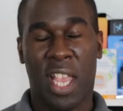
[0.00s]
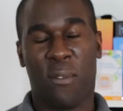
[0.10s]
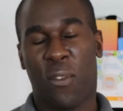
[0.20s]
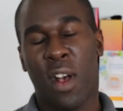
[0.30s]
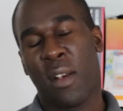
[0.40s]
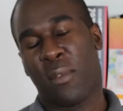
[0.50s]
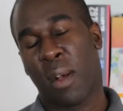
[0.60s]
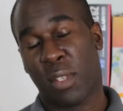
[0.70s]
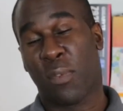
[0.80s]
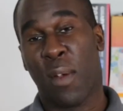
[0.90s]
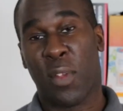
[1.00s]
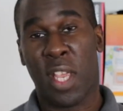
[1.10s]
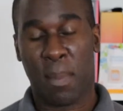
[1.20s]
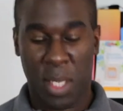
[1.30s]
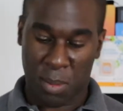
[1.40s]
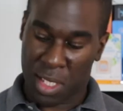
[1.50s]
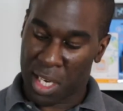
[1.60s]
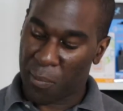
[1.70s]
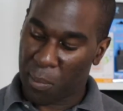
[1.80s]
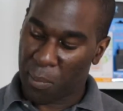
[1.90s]
get five up to five gigabits per
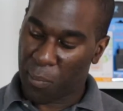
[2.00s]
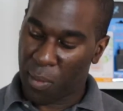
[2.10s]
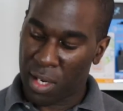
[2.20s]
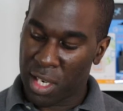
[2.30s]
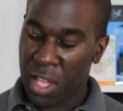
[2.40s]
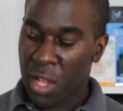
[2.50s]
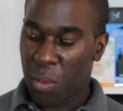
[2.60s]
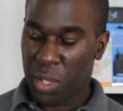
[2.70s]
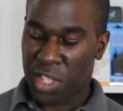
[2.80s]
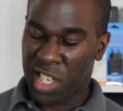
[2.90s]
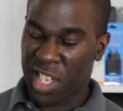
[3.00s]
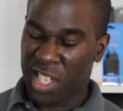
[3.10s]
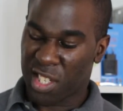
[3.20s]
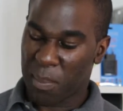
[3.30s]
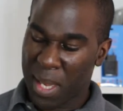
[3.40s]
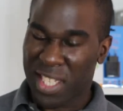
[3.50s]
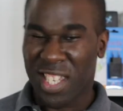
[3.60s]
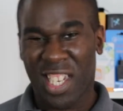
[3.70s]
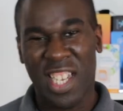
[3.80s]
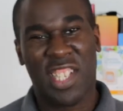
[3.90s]
second from the front, which is
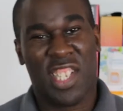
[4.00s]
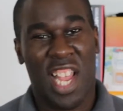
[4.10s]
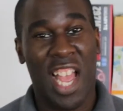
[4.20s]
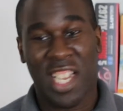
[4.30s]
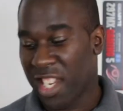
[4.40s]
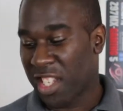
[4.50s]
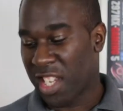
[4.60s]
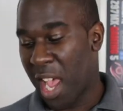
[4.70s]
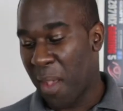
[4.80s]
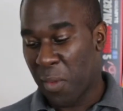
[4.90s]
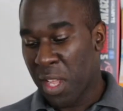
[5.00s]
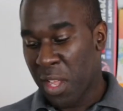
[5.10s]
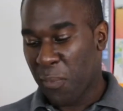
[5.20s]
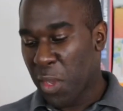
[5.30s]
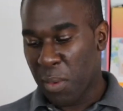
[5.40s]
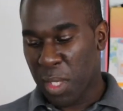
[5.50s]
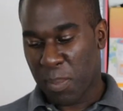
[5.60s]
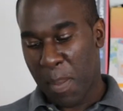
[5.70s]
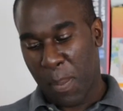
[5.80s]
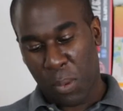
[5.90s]
basically just handy to have. Few
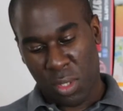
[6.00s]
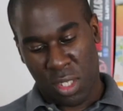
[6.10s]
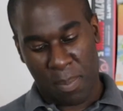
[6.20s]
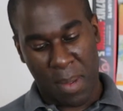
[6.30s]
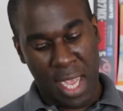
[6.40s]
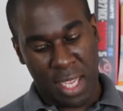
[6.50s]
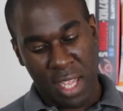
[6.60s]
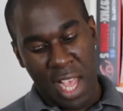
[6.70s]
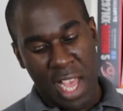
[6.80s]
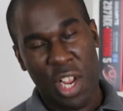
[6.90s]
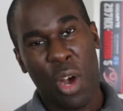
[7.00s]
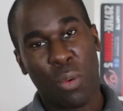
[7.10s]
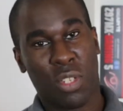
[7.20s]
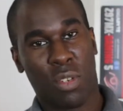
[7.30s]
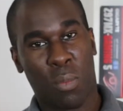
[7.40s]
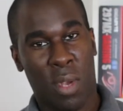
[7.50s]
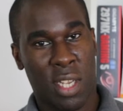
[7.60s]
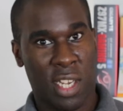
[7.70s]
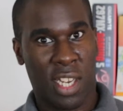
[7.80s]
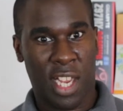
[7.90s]
USB ports to the back and the old school
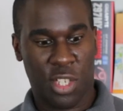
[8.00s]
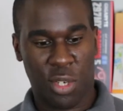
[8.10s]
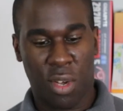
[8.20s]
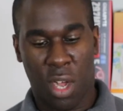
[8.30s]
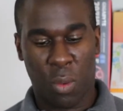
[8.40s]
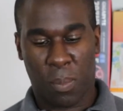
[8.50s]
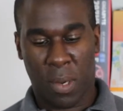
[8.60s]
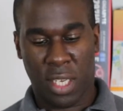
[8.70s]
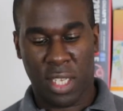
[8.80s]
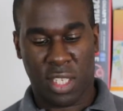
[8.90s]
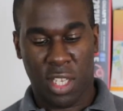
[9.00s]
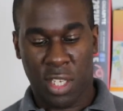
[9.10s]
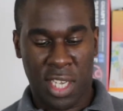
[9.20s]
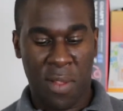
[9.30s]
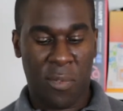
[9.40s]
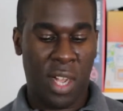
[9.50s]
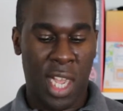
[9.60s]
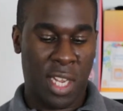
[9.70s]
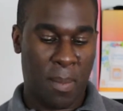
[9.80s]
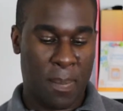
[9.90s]
one in case you have got old products, and
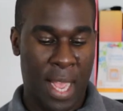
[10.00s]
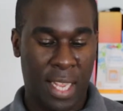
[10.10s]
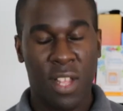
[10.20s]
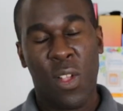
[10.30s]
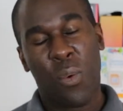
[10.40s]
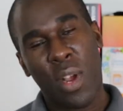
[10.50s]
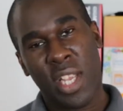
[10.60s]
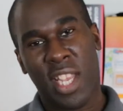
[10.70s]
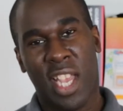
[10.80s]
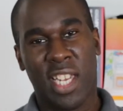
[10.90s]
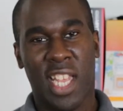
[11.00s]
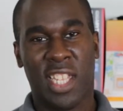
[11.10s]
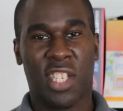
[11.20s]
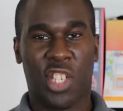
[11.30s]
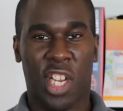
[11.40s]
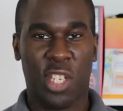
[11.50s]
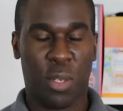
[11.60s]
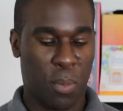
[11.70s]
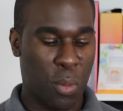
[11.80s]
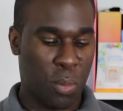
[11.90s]
DVI at the back, where you can get the
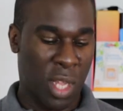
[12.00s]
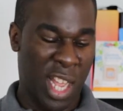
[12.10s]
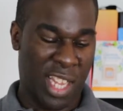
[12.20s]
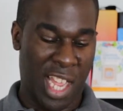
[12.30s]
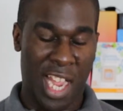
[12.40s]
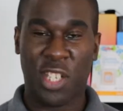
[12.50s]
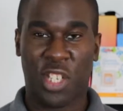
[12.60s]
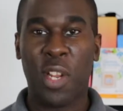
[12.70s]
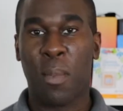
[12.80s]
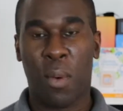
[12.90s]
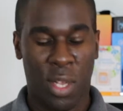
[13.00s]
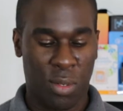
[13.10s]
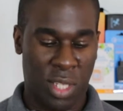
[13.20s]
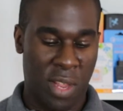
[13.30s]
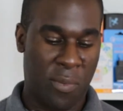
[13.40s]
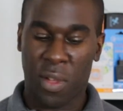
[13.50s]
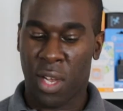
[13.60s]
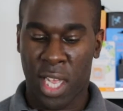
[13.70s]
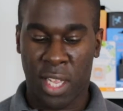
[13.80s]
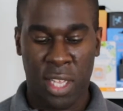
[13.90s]
interchangeable like HDMI or
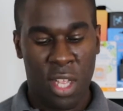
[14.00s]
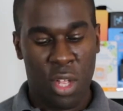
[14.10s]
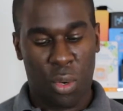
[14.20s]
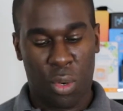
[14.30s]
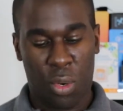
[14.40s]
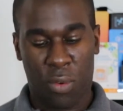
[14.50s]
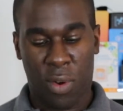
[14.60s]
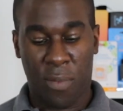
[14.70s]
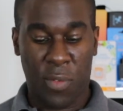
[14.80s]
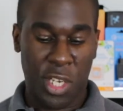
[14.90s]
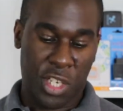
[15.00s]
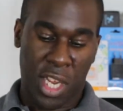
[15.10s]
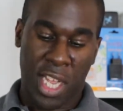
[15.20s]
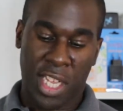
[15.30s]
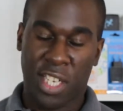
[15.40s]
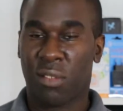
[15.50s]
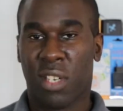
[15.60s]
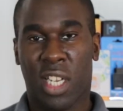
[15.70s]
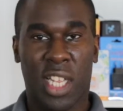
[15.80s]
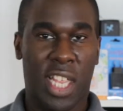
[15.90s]
DVI or uh, VGA
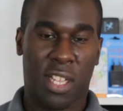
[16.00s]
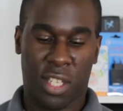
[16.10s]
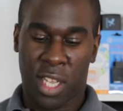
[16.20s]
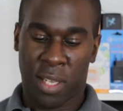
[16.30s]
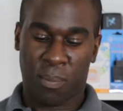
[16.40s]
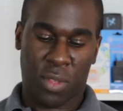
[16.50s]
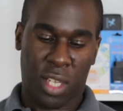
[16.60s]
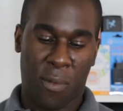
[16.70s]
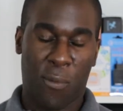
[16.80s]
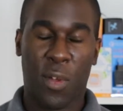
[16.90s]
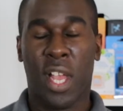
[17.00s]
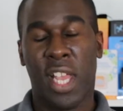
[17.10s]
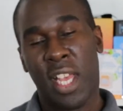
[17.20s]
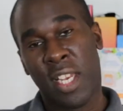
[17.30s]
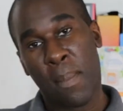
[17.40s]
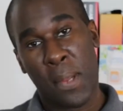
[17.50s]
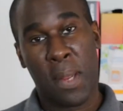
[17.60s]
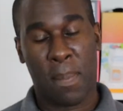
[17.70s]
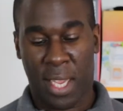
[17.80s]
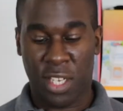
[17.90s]
and click it, um, convert it, and then put
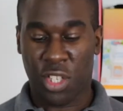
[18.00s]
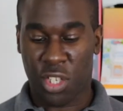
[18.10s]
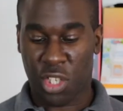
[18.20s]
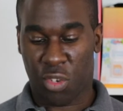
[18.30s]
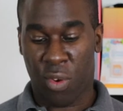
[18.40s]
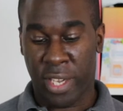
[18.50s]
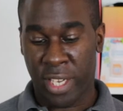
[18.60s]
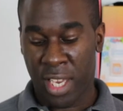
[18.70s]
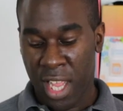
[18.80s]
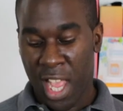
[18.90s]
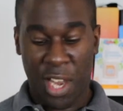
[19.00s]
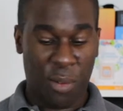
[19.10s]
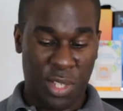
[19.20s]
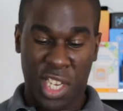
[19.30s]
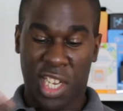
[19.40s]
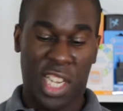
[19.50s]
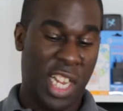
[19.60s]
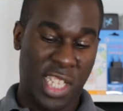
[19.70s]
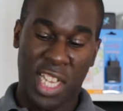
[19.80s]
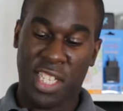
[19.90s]
it back into your screen. And obviously you can
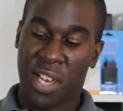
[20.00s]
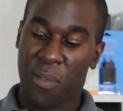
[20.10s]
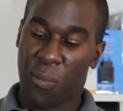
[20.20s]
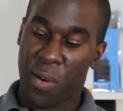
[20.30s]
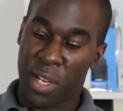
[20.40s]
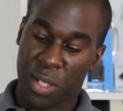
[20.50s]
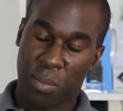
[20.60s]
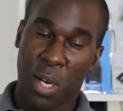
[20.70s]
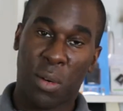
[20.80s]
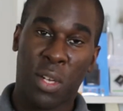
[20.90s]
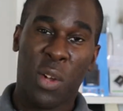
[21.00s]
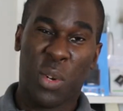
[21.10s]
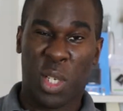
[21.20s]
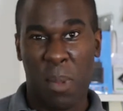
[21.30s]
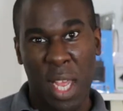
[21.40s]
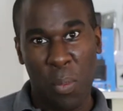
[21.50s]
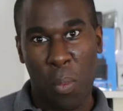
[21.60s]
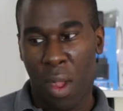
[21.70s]
connect the internet through it as well, which is better than